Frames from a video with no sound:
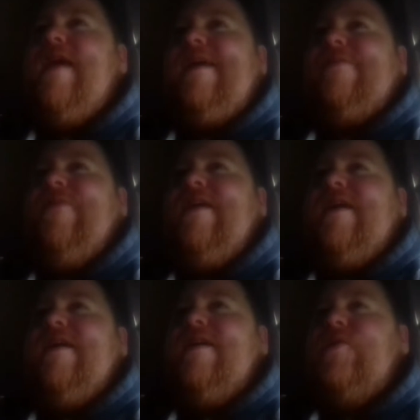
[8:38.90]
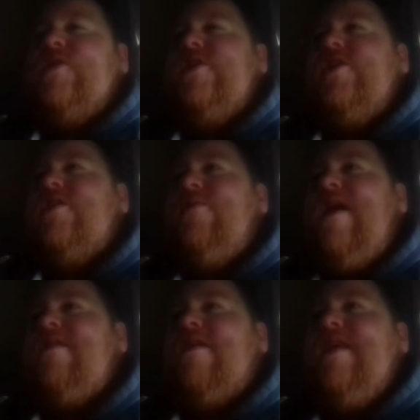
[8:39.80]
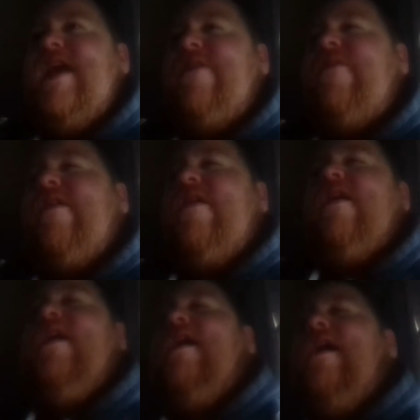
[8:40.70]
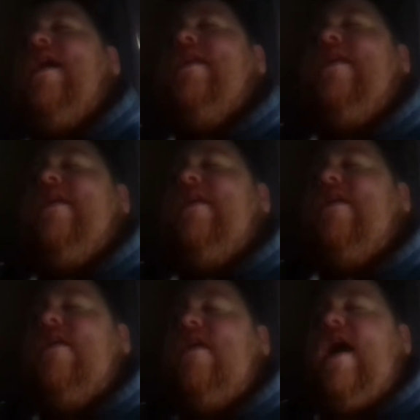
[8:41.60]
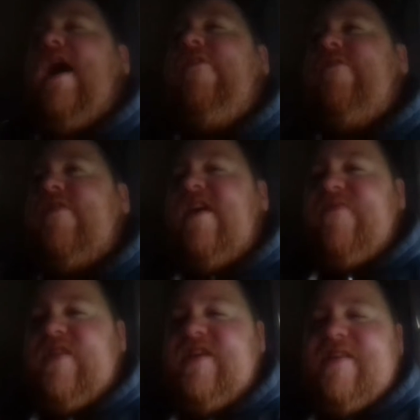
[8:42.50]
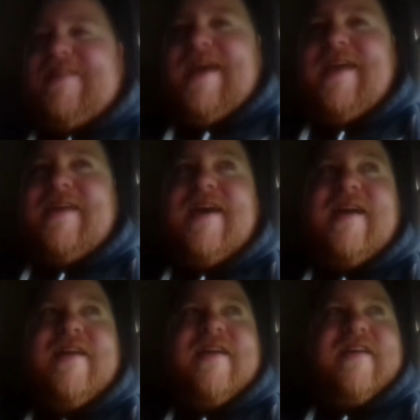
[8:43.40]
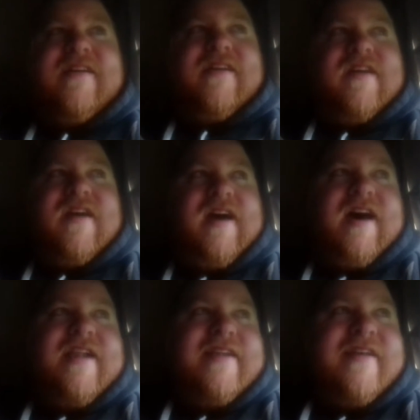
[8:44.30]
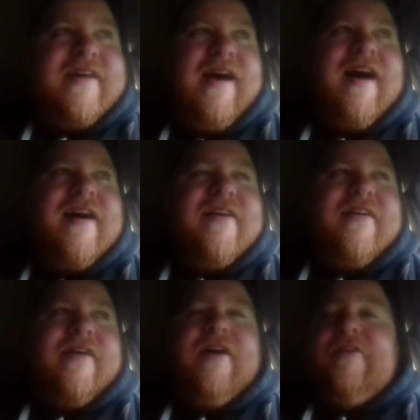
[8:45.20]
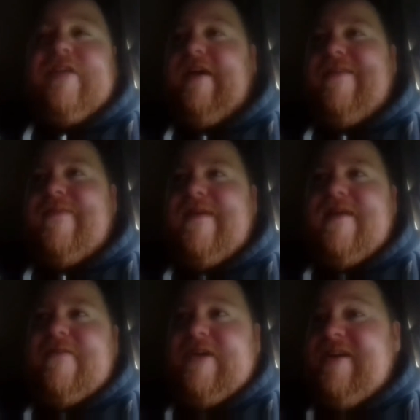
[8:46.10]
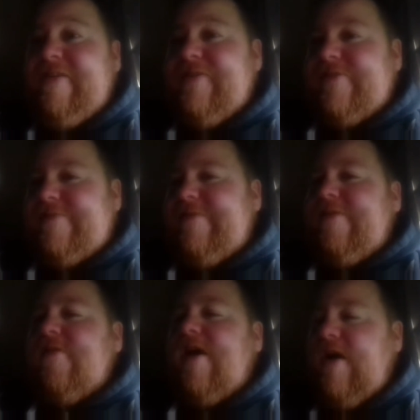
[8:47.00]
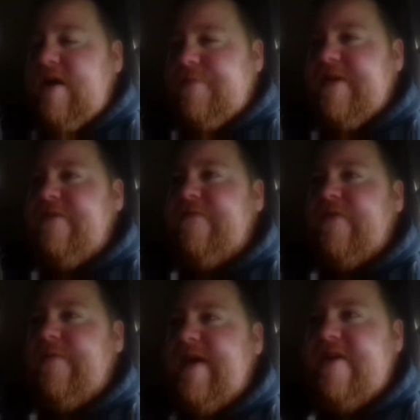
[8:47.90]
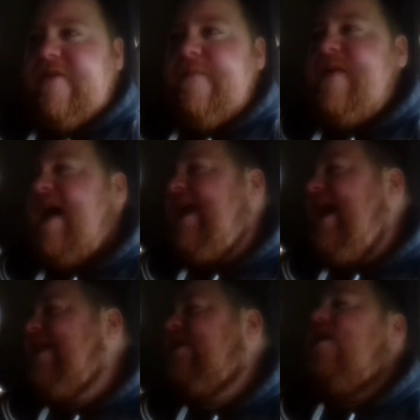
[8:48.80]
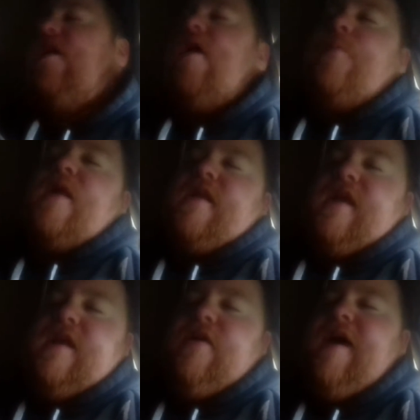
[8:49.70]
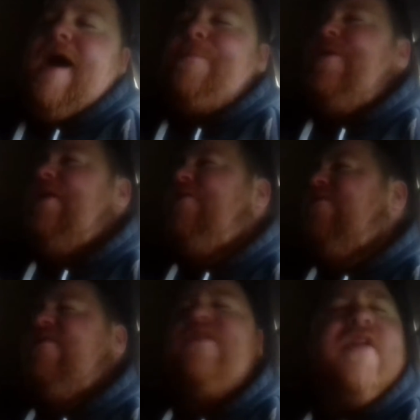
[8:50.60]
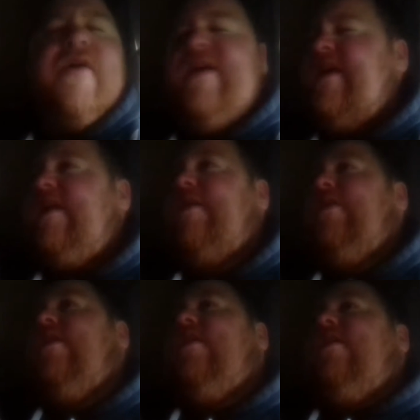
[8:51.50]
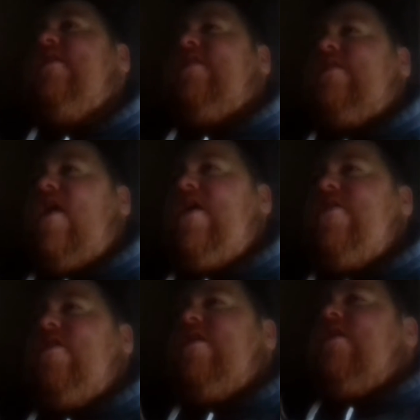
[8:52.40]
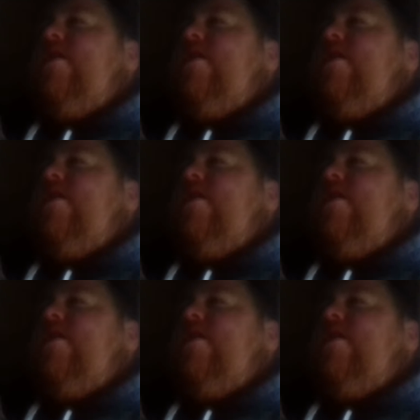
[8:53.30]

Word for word: next minute he was just about to leave, and out comes The Undertaker. And I was hoping, we was all hoping for American Badass, but did not happen. No, it didn't. So